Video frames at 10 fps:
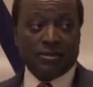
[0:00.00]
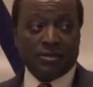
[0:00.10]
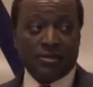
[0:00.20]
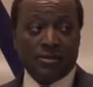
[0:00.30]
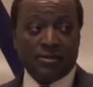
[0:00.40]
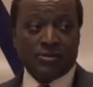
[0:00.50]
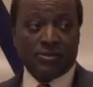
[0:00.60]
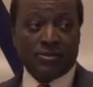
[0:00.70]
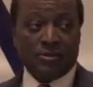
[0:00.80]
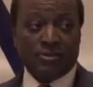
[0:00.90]
And
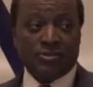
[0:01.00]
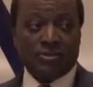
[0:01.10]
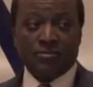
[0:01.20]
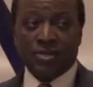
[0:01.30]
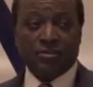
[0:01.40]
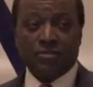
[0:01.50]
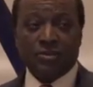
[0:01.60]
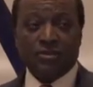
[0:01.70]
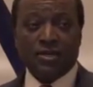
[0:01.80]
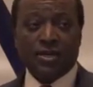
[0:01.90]
there are still many
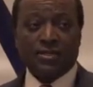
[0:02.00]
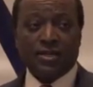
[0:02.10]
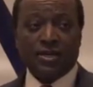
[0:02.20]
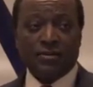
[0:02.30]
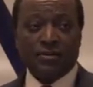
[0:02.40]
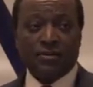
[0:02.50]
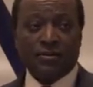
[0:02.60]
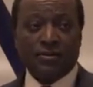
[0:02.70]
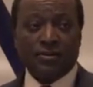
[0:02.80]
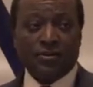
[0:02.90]
people like
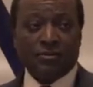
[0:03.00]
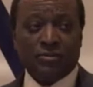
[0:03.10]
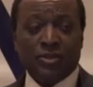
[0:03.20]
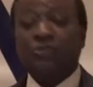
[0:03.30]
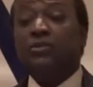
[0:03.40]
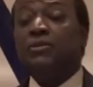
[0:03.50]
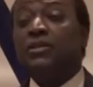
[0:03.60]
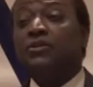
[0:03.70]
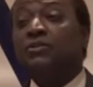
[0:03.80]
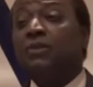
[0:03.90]
that. We know them as
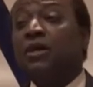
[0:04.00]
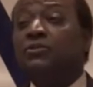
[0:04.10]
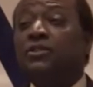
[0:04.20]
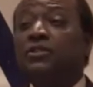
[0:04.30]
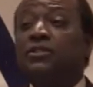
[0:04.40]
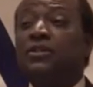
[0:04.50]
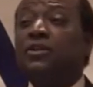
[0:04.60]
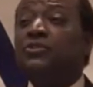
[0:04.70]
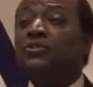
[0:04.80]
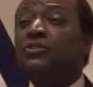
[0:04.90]
our spouses, as
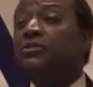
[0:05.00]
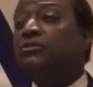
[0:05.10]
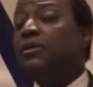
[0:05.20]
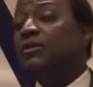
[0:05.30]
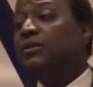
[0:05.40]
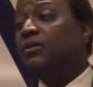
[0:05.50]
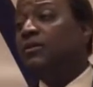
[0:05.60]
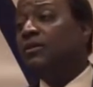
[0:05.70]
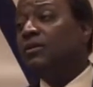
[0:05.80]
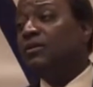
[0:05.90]
our children.
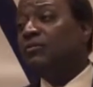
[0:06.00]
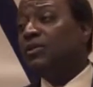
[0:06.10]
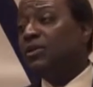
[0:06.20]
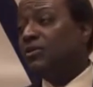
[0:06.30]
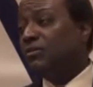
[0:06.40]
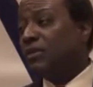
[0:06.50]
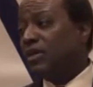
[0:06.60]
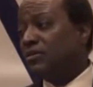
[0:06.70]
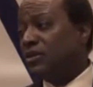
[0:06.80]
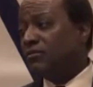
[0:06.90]
We know them
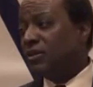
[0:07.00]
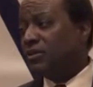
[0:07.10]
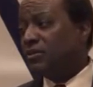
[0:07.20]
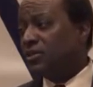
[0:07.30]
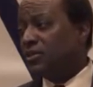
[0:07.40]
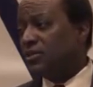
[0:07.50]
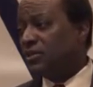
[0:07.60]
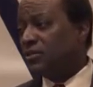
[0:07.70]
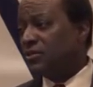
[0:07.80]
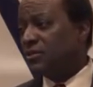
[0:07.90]
as our fellow
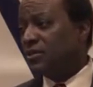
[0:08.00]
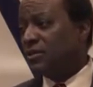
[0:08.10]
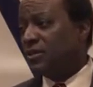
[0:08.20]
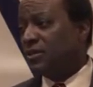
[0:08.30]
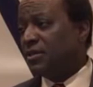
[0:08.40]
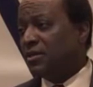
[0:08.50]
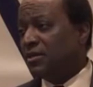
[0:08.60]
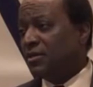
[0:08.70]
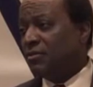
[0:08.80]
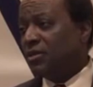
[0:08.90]
citizens.
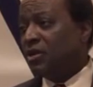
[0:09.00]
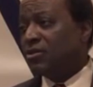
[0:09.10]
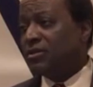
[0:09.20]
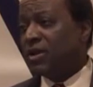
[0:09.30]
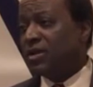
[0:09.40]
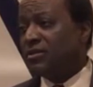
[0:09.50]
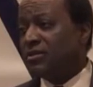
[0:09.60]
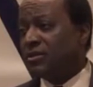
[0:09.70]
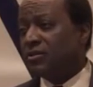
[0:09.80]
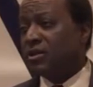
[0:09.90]
We know them, I
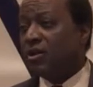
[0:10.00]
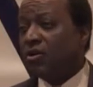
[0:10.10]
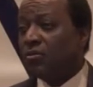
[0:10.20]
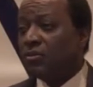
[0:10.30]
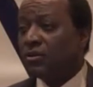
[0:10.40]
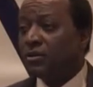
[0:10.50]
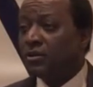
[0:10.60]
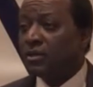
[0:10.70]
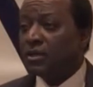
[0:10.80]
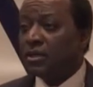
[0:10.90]
dearly hope,
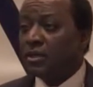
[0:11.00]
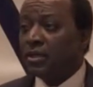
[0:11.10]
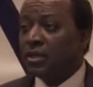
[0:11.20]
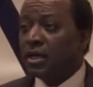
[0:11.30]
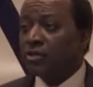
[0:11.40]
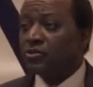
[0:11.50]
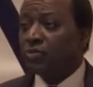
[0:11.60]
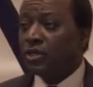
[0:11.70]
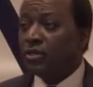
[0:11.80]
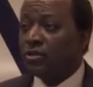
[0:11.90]
as
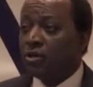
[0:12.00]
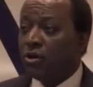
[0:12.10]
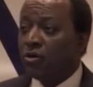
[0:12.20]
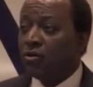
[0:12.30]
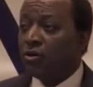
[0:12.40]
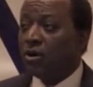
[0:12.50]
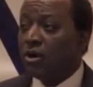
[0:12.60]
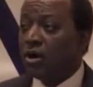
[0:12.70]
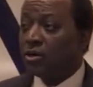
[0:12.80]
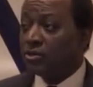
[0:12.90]
we know
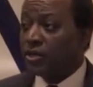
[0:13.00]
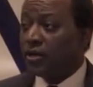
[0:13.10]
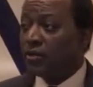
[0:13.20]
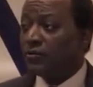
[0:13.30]
ourselves.